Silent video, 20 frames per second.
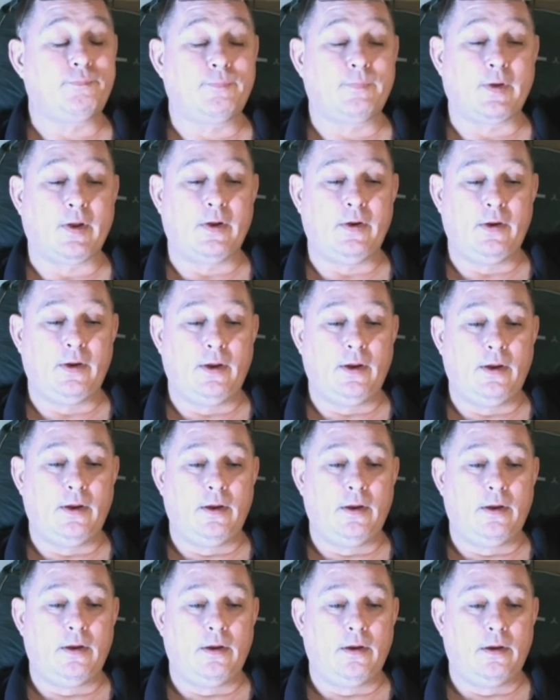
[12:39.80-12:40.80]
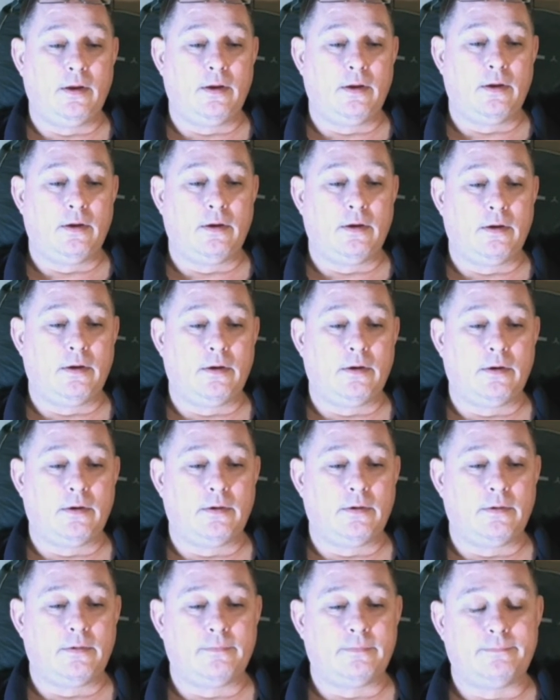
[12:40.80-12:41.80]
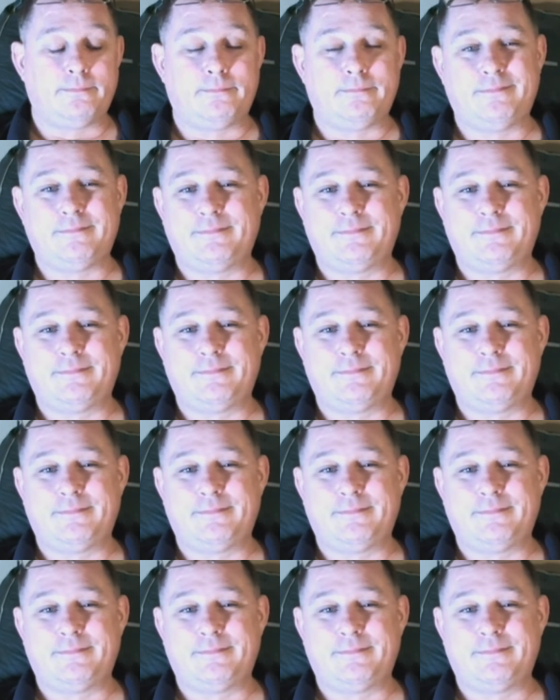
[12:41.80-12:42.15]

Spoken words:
Nothing is said.